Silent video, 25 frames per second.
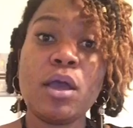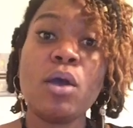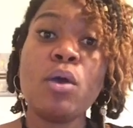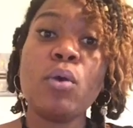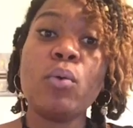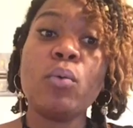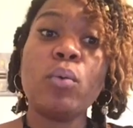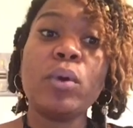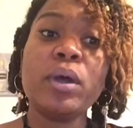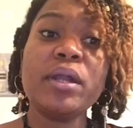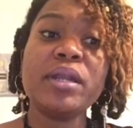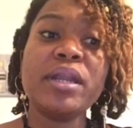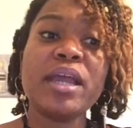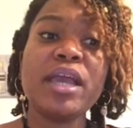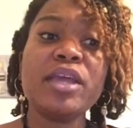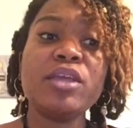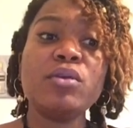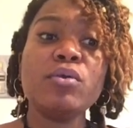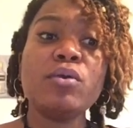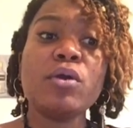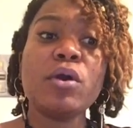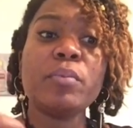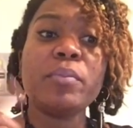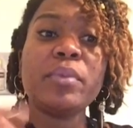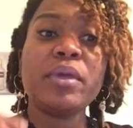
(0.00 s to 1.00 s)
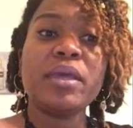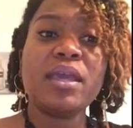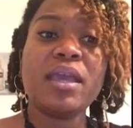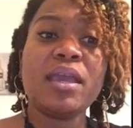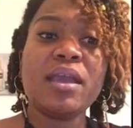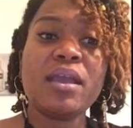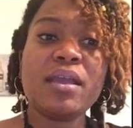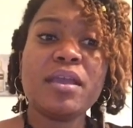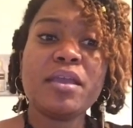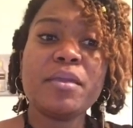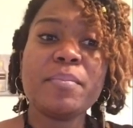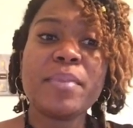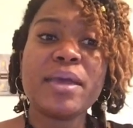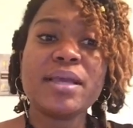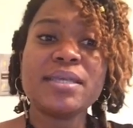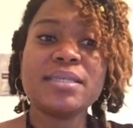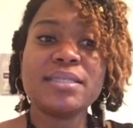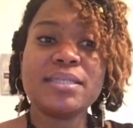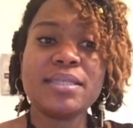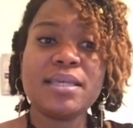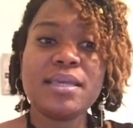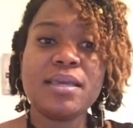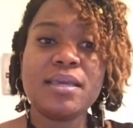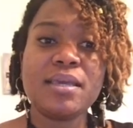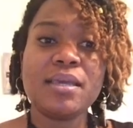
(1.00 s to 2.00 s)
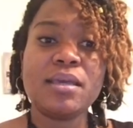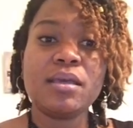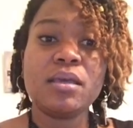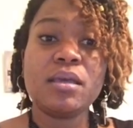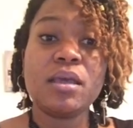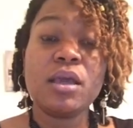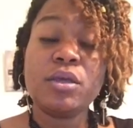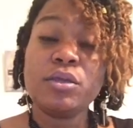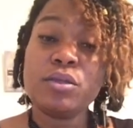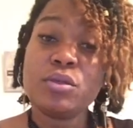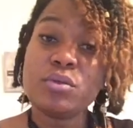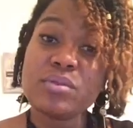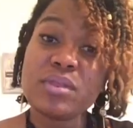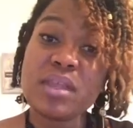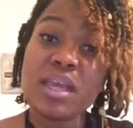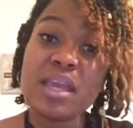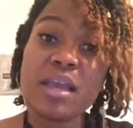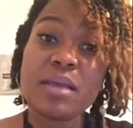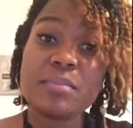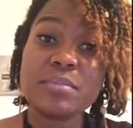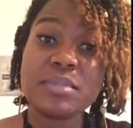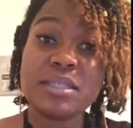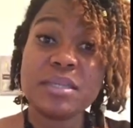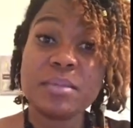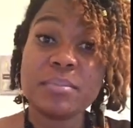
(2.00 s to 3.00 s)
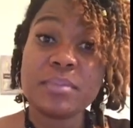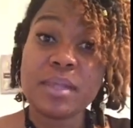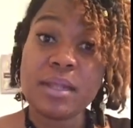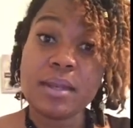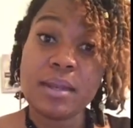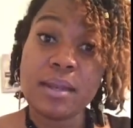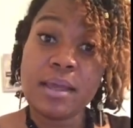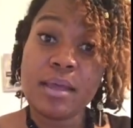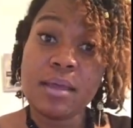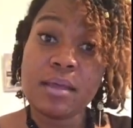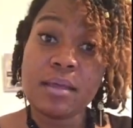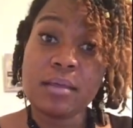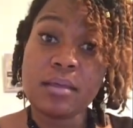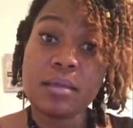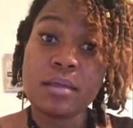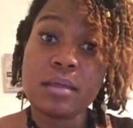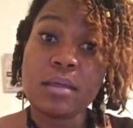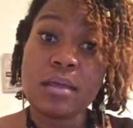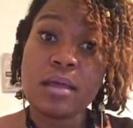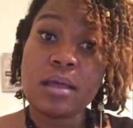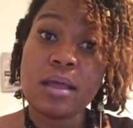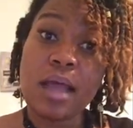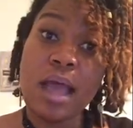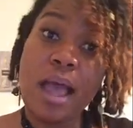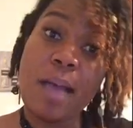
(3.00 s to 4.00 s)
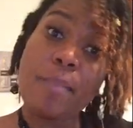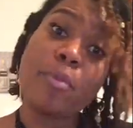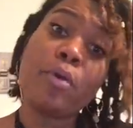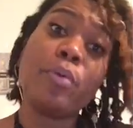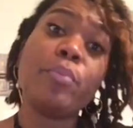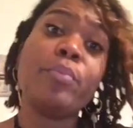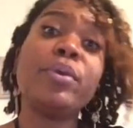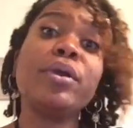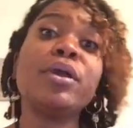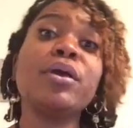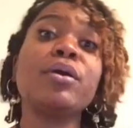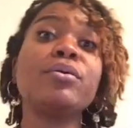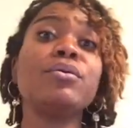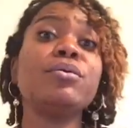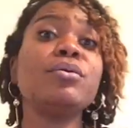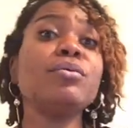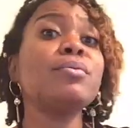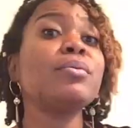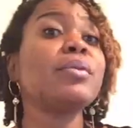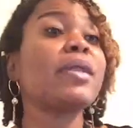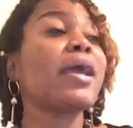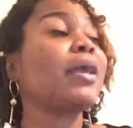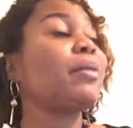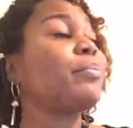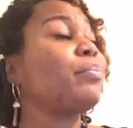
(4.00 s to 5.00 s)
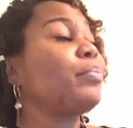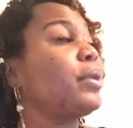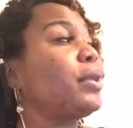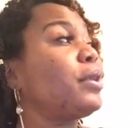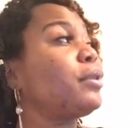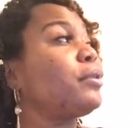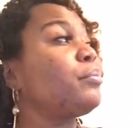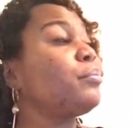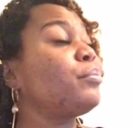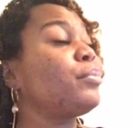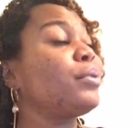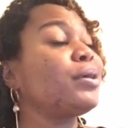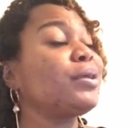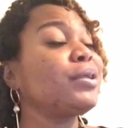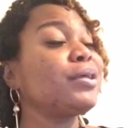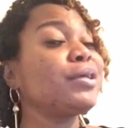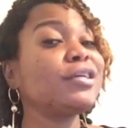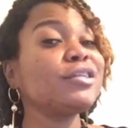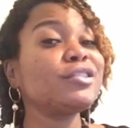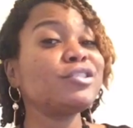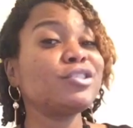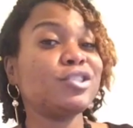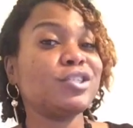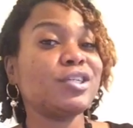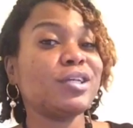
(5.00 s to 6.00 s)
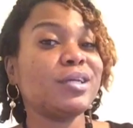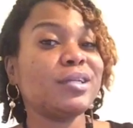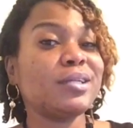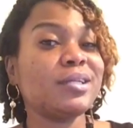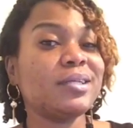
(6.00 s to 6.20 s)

One day you gonna be carrying my seed. You think I'm something now? I'm gonna be on you like peanut butter and jelly.